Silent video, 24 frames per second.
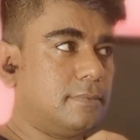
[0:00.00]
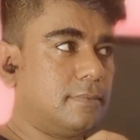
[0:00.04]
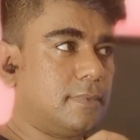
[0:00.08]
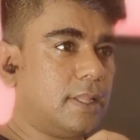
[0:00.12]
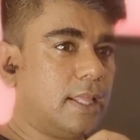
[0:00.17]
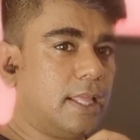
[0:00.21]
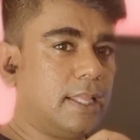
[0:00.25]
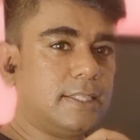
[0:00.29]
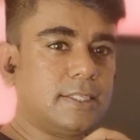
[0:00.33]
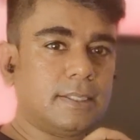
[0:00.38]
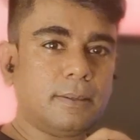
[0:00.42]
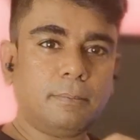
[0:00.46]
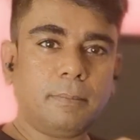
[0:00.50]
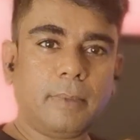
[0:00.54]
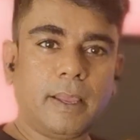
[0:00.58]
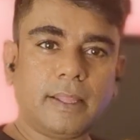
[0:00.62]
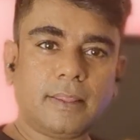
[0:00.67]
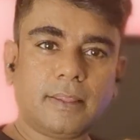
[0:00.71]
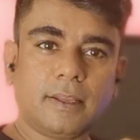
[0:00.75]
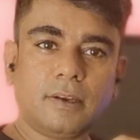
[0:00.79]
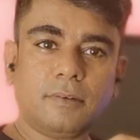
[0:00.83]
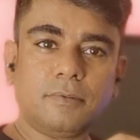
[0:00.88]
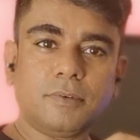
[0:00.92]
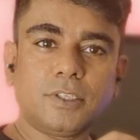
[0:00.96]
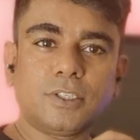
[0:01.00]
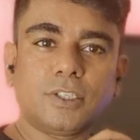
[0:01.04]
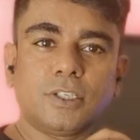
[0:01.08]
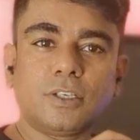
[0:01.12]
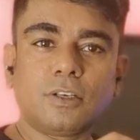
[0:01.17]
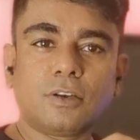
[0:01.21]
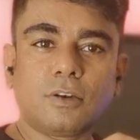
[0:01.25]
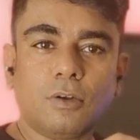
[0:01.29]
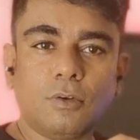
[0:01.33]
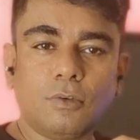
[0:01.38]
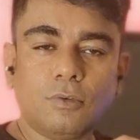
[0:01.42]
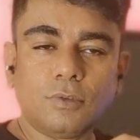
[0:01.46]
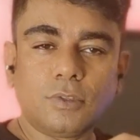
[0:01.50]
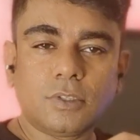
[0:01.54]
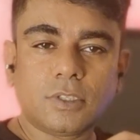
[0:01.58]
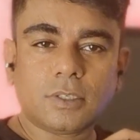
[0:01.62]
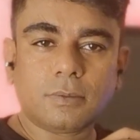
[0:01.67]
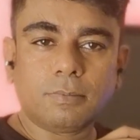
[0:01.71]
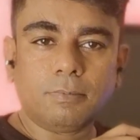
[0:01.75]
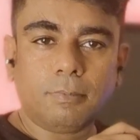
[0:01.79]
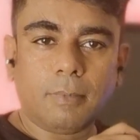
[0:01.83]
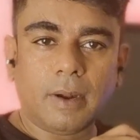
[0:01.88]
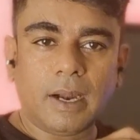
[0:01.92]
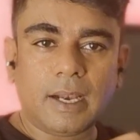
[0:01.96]
it's a method which
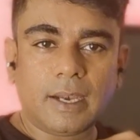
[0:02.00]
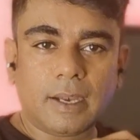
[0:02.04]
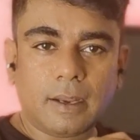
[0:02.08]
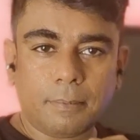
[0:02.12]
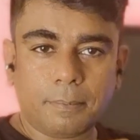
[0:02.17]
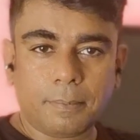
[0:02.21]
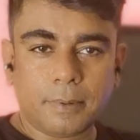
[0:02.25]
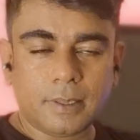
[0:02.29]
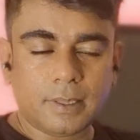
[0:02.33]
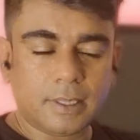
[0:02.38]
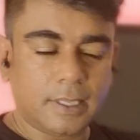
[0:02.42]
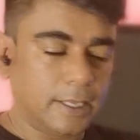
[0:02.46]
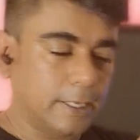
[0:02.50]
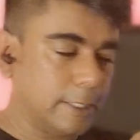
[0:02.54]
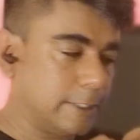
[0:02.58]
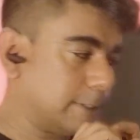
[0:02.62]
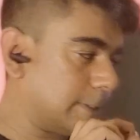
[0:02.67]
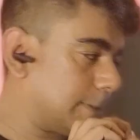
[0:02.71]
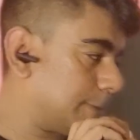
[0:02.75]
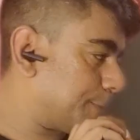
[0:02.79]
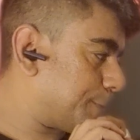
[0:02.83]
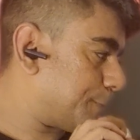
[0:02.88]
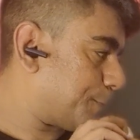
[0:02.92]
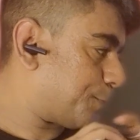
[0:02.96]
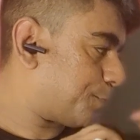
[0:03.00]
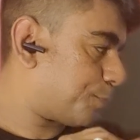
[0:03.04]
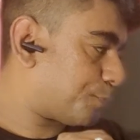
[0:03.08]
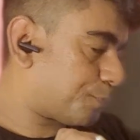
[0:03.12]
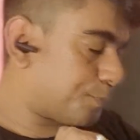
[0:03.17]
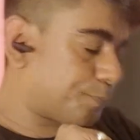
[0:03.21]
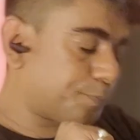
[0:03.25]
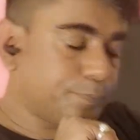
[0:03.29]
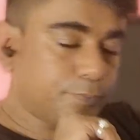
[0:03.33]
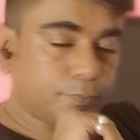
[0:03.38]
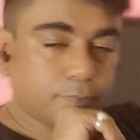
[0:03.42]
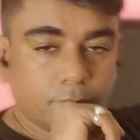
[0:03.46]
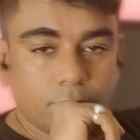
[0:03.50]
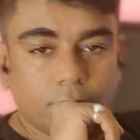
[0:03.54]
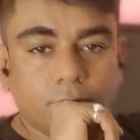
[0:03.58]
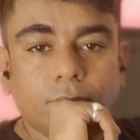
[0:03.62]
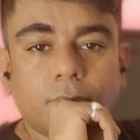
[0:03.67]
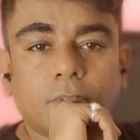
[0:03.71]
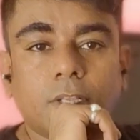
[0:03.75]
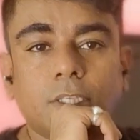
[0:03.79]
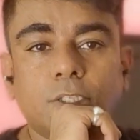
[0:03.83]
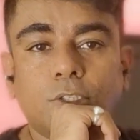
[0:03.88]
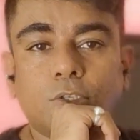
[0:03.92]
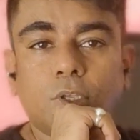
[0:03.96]
includes multiple things.
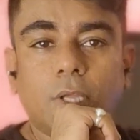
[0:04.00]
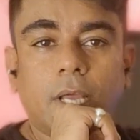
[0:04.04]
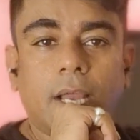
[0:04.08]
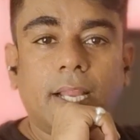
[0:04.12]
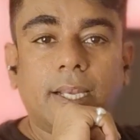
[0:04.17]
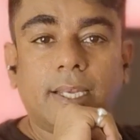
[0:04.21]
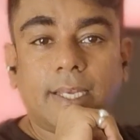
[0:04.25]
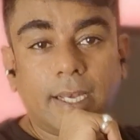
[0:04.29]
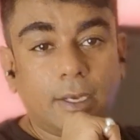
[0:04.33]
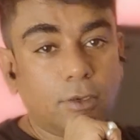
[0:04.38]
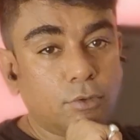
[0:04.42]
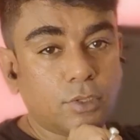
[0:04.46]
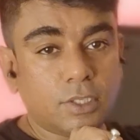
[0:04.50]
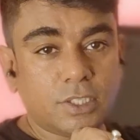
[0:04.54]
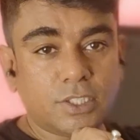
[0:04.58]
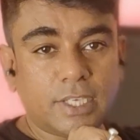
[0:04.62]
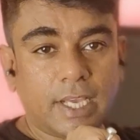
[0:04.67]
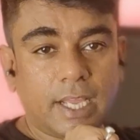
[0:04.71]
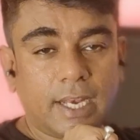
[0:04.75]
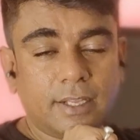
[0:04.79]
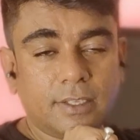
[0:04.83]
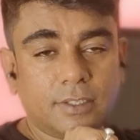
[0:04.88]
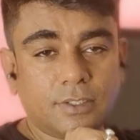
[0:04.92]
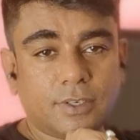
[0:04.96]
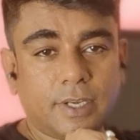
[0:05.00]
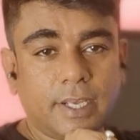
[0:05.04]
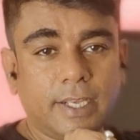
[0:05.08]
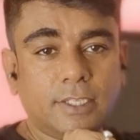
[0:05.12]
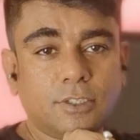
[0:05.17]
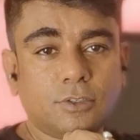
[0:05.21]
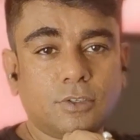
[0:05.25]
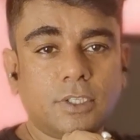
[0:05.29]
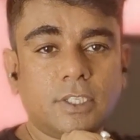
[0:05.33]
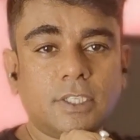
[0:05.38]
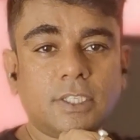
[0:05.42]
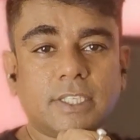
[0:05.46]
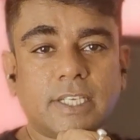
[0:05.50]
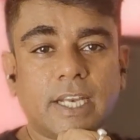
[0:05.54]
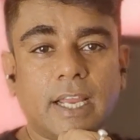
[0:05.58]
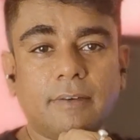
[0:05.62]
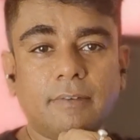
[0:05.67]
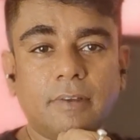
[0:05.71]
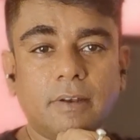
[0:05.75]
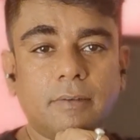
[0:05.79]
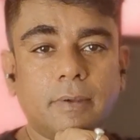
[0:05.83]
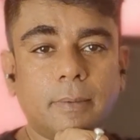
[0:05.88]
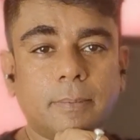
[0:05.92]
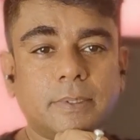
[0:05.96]
So I tell you the challenge, right? So this
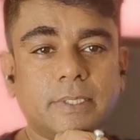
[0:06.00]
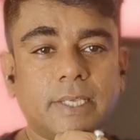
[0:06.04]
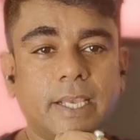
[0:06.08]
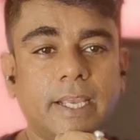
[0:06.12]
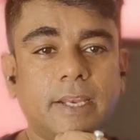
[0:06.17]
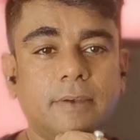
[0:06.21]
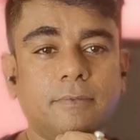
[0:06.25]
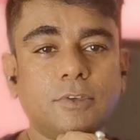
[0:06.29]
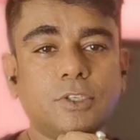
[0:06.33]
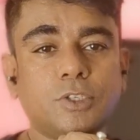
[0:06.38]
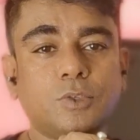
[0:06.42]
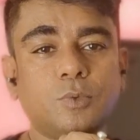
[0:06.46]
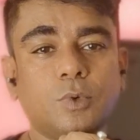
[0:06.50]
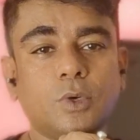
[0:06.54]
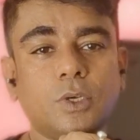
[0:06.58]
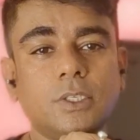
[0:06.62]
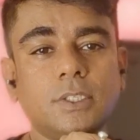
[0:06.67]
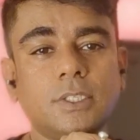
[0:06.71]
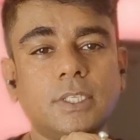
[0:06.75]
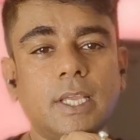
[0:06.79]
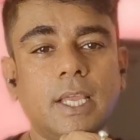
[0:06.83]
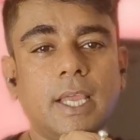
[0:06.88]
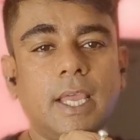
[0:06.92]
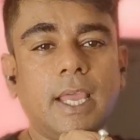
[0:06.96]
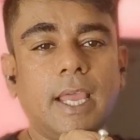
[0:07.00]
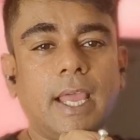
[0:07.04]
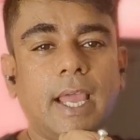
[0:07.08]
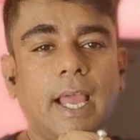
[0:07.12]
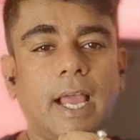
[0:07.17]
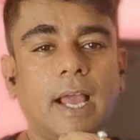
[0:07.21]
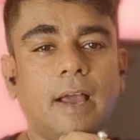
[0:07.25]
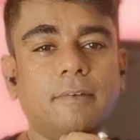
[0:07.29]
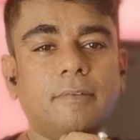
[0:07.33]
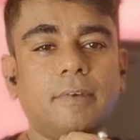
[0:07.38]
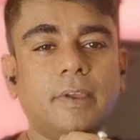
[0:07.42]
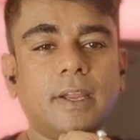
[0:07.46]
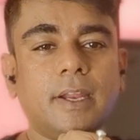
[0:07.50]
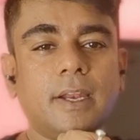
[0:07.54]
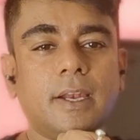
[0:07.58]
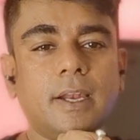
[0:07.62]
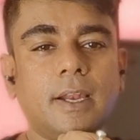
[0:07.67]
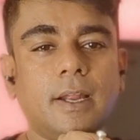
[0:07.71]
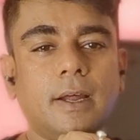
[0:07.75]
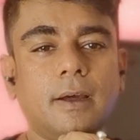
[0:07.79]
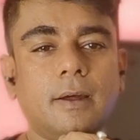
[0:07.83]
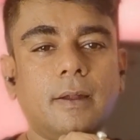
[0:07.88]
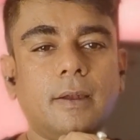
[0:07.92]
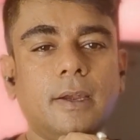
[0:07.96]
travel website, which was having
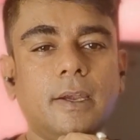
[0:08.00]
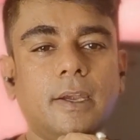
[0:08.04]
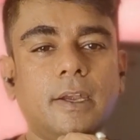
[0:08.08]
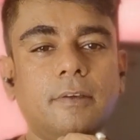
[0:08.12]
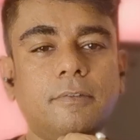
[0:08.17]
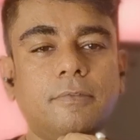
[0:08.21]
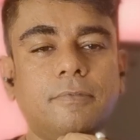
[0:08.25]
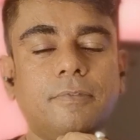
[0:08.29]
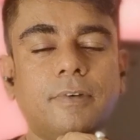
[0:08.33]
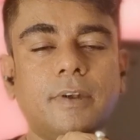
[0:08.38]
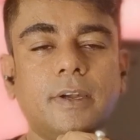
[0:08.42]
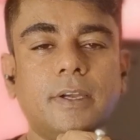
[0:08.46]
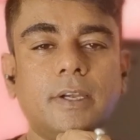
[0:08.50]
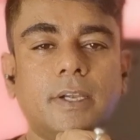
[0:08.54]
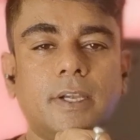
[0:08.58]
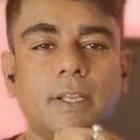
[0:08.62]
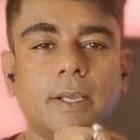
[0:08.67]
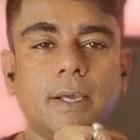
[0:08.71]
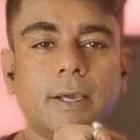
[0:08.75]
different